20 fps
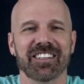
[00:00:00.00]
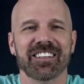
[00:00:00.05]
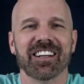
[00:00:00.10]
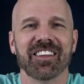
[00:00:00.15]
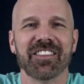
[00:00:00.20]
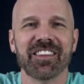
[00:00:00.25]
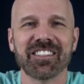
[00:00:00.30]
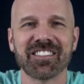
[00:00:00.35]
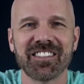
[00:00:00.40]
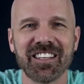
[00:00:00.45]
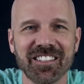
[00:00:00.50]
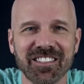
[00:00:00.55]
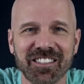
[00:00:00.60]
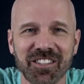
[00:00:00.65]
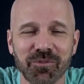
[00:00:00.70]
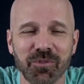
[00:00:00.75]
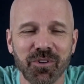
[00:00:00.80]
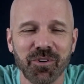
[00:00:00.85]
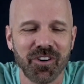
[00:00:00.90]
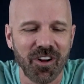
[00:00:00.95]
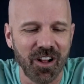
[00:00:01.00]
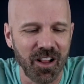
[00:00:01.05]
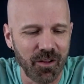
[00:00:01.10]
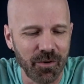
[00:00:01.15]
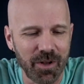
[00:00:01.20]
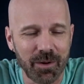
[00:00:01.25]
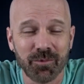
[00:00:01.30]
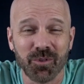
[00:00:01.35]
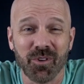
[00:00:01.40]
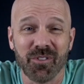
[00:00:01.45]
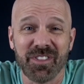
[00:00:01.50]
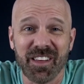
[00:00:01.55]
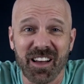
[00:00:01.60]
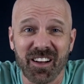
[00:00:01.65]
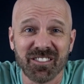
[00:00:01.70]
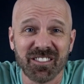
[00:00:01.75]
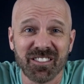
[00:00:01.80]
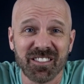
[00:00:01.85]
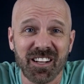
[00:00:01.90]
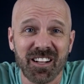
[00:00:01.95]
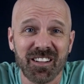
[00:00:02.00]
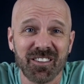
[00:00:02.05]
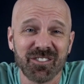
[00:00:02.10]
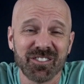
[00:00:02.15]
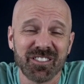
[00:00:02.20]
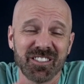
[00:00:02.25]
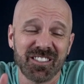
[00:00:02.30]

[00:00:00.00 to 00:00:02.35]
Now these things can run all the way up to $1,000.